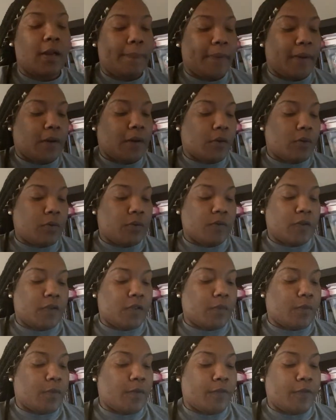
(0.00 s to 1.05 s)
of Pentacles in
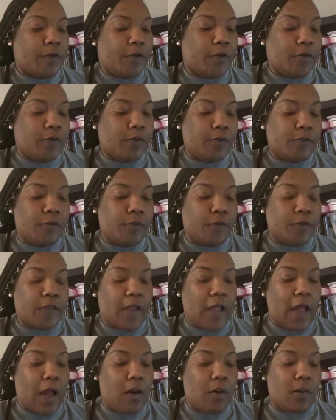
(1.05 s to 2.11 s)
the reverse for
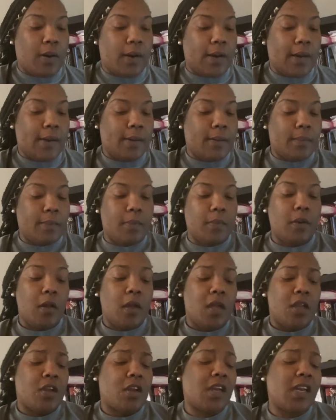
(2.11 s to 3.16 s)
the outcome.
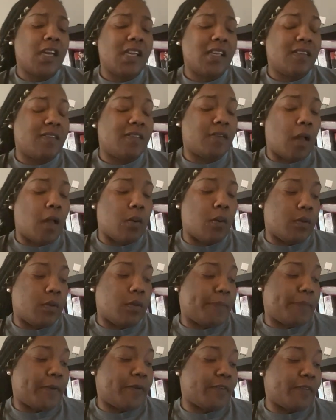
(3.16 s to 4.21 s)
You're going to get stuck on this
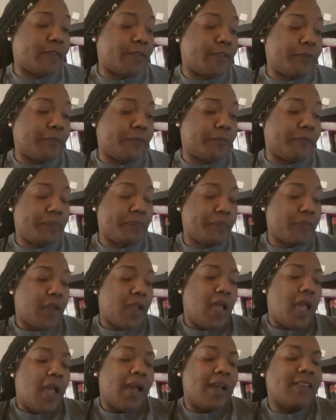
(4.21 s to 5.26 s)
person.
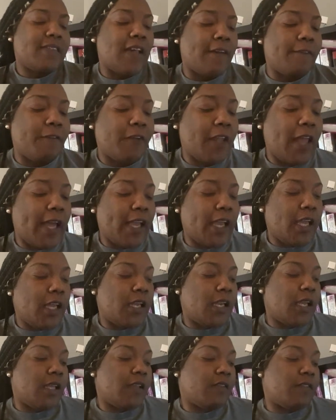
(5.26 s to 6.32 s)
Because I feel like
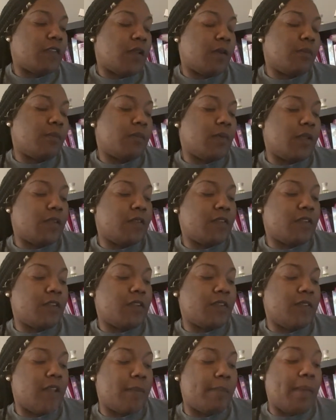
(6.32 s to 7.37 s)
in some
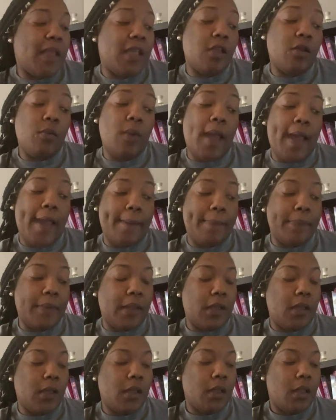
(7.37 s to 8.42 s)
instance, they make you
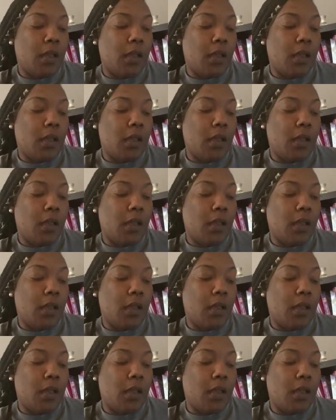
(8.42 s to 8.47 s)
happy.